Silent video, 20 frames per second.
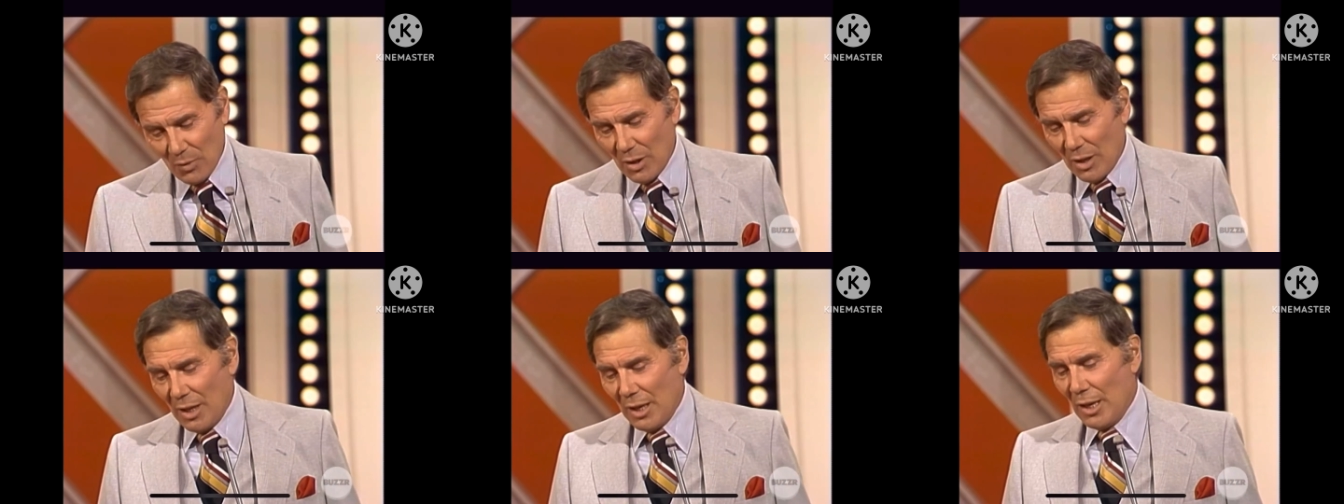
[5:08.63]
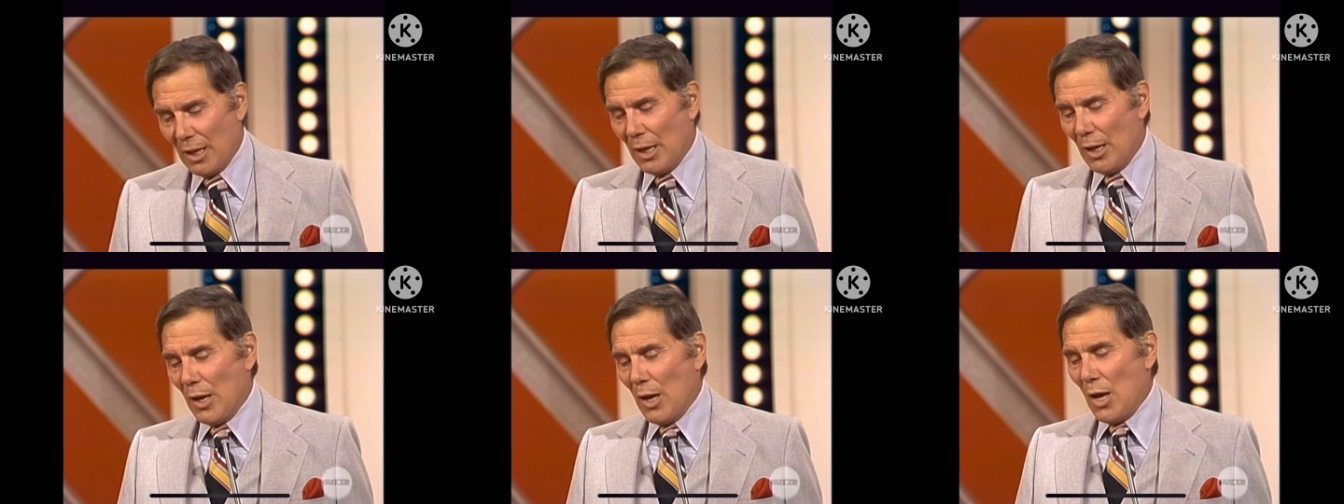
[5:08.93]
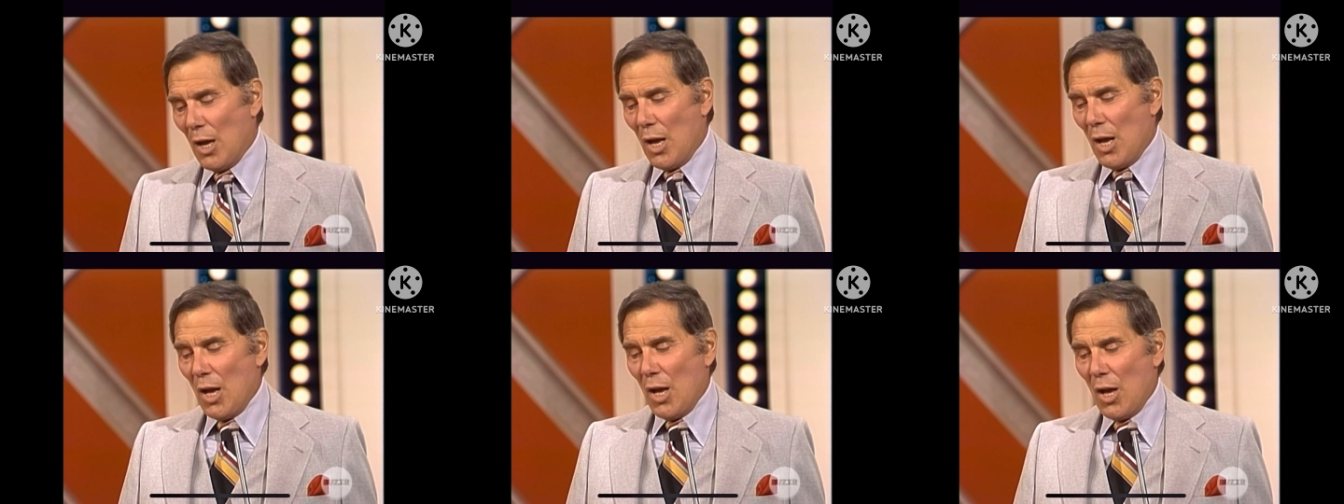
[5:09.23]
not
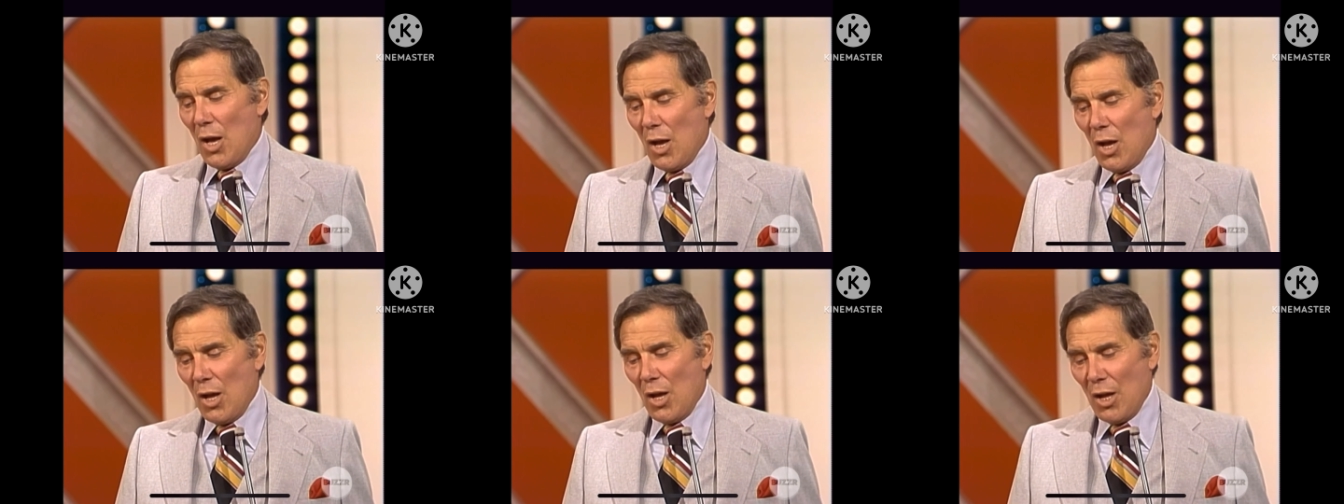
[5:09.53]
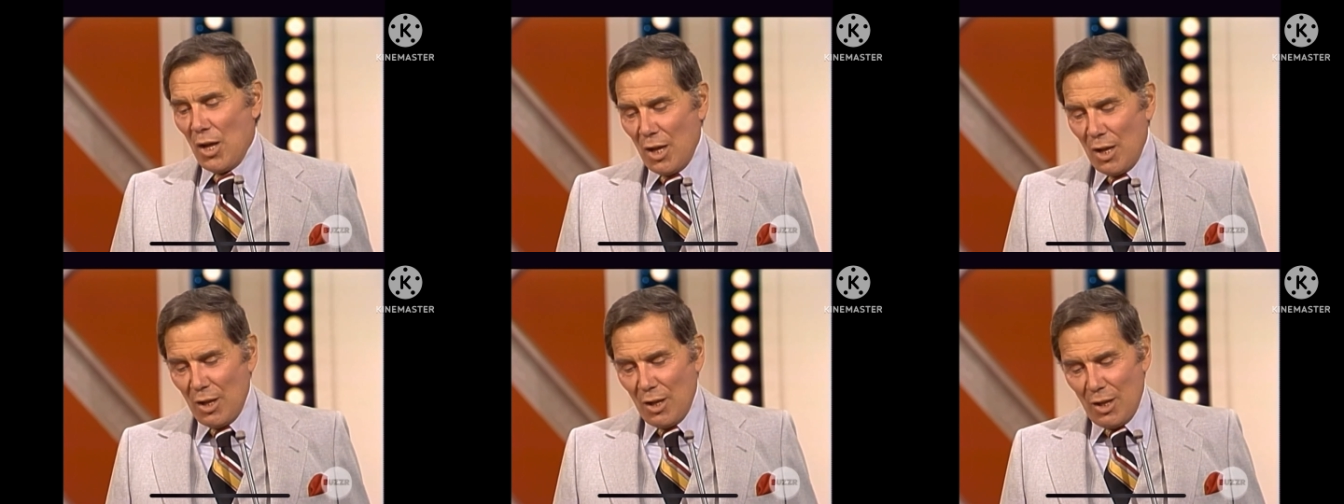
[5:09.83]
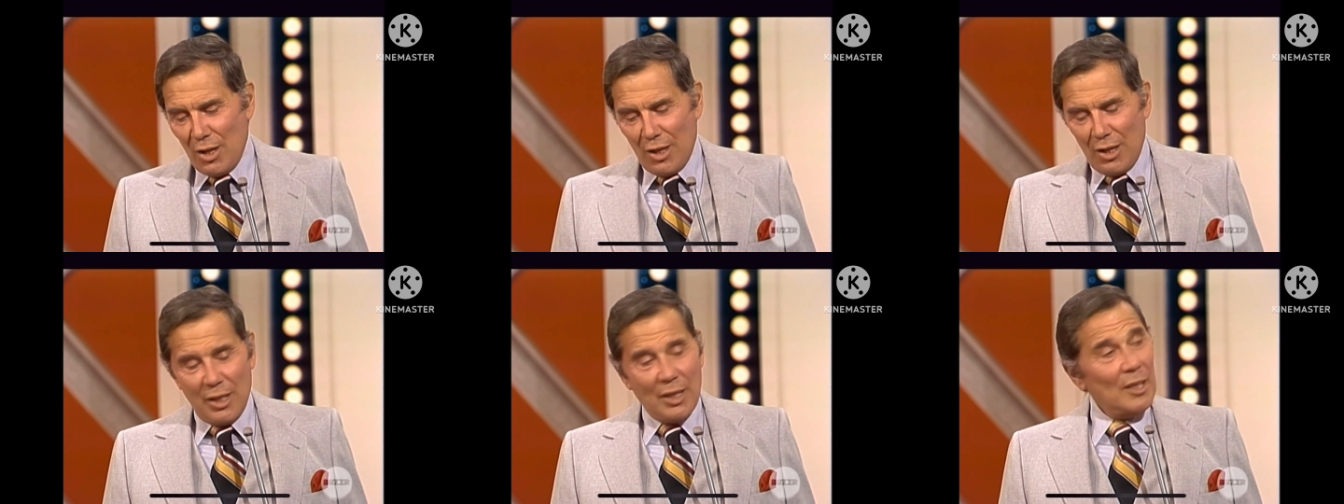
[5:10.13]
another. It's hot. It's
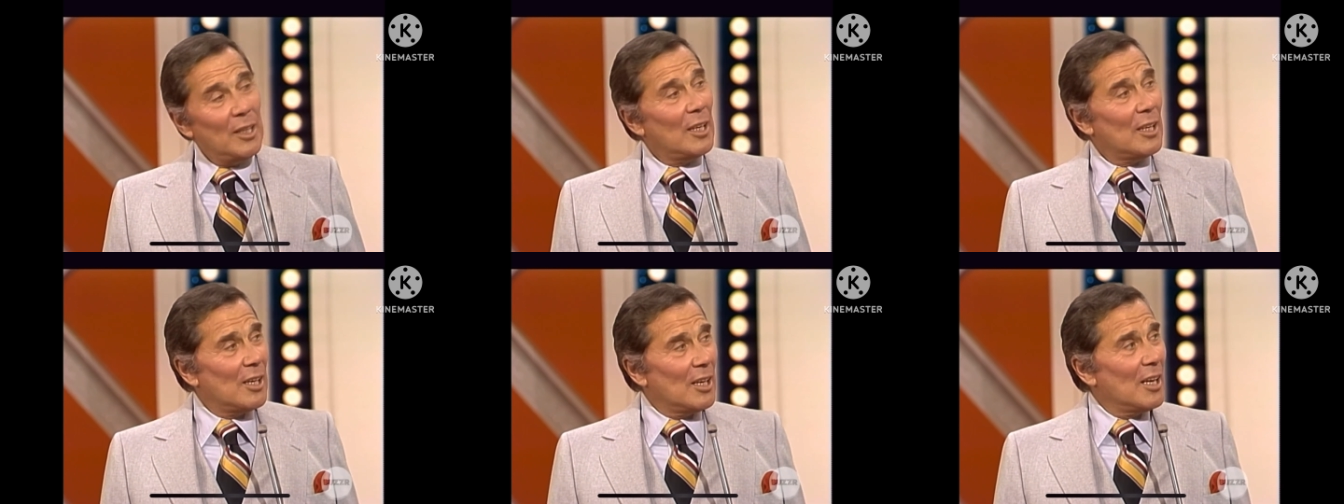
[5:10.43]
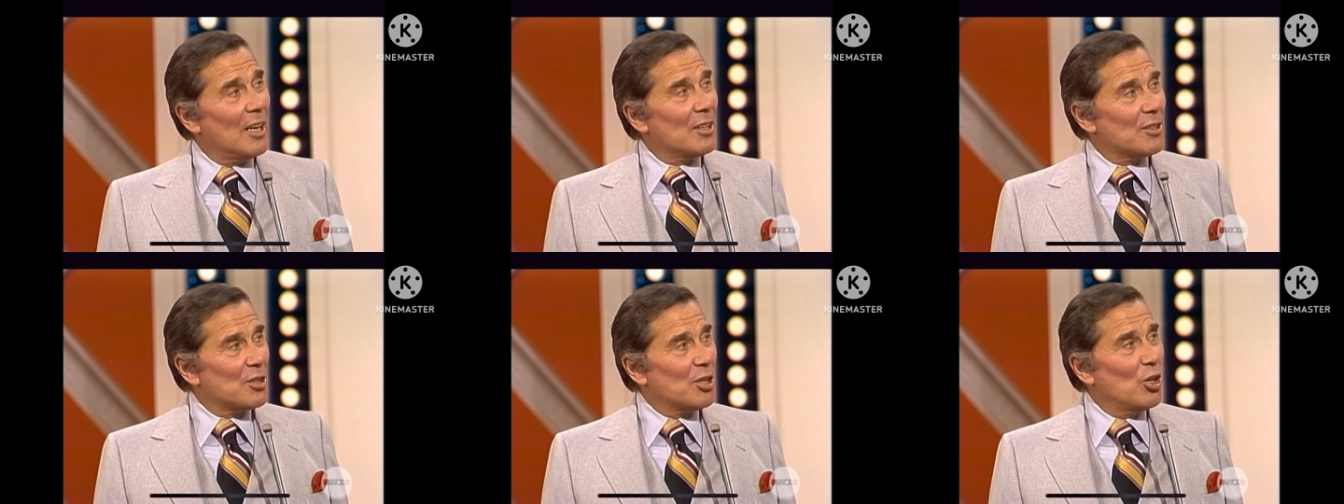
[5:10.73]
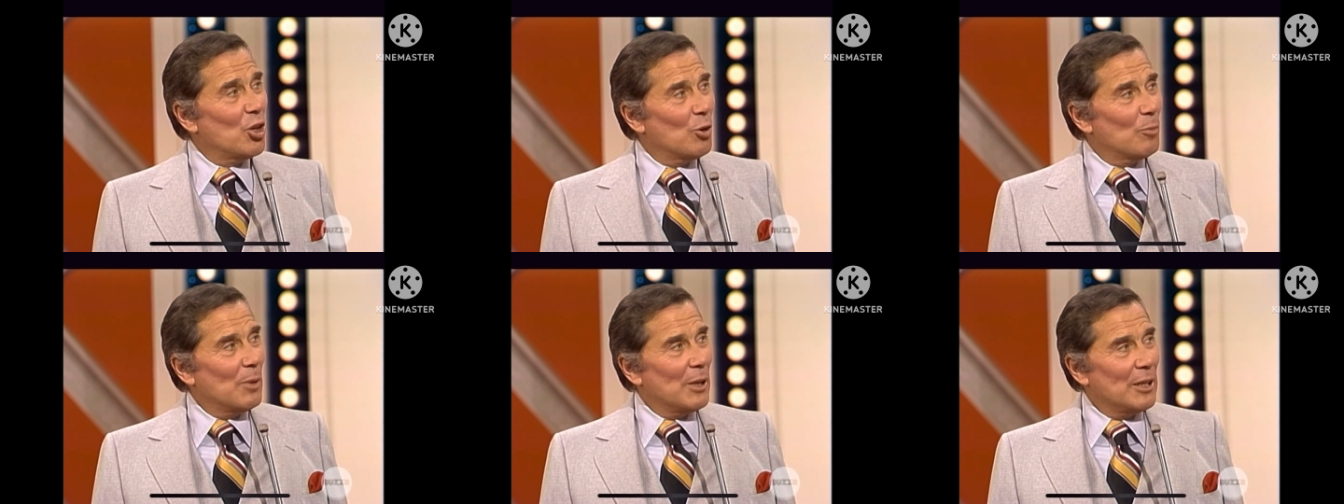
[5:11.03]
humid today. It is
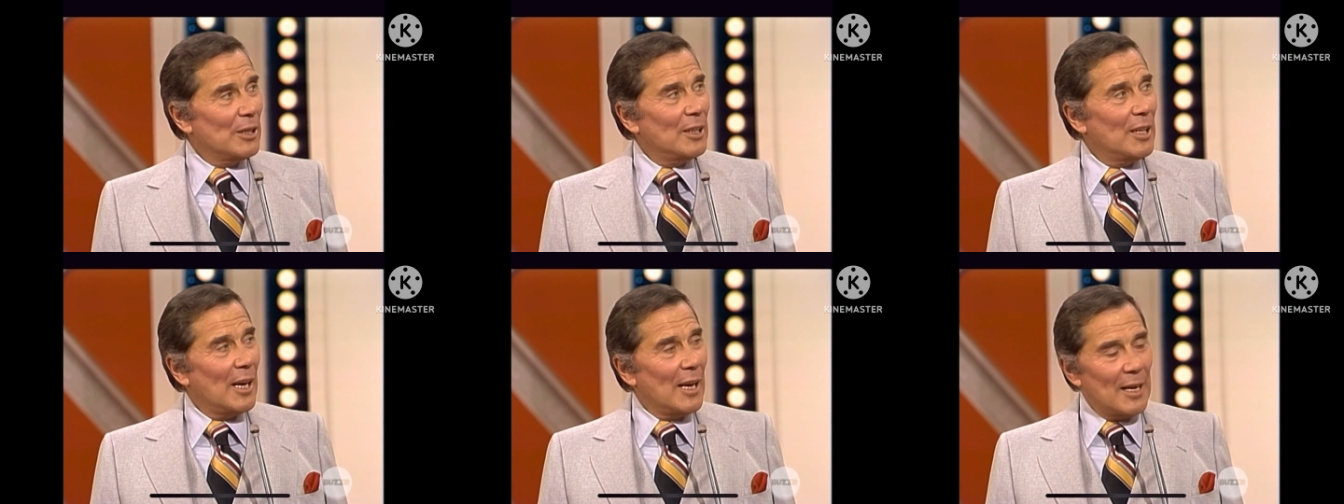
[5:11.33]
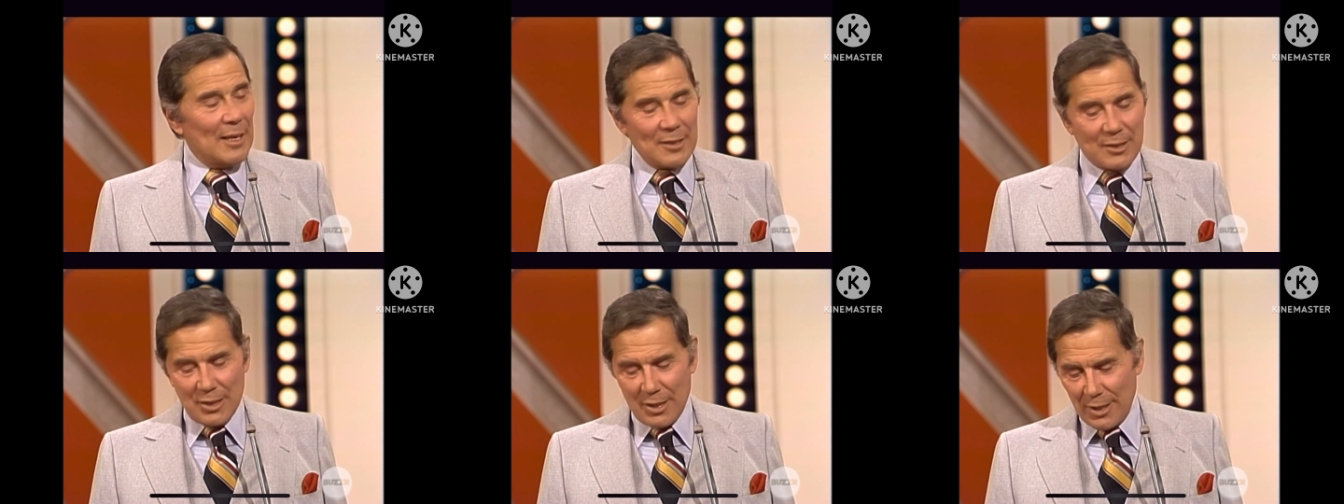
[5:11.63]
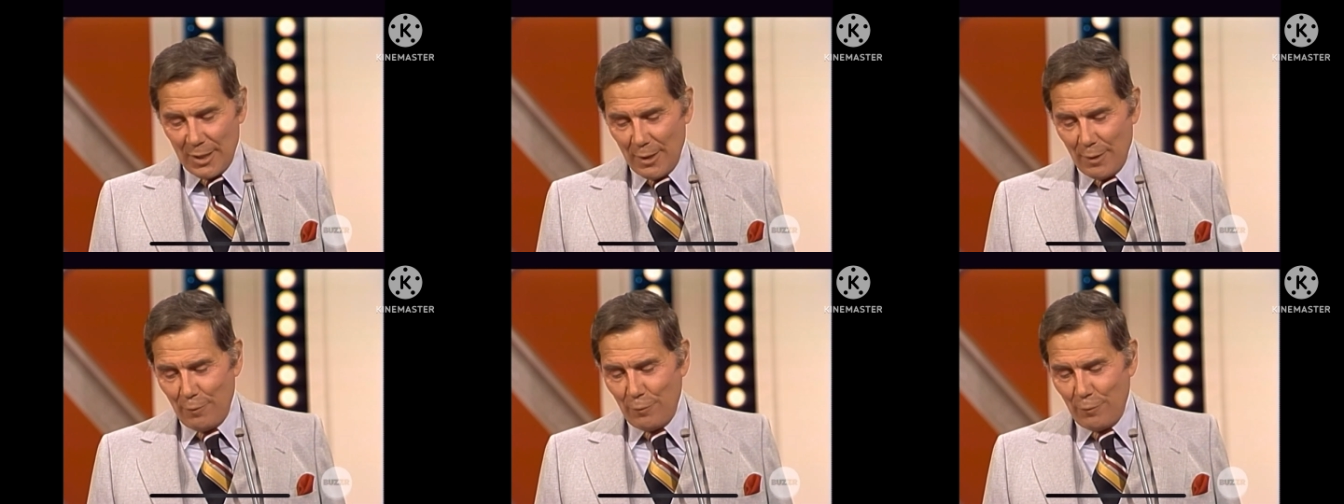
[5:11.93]
humid, yes.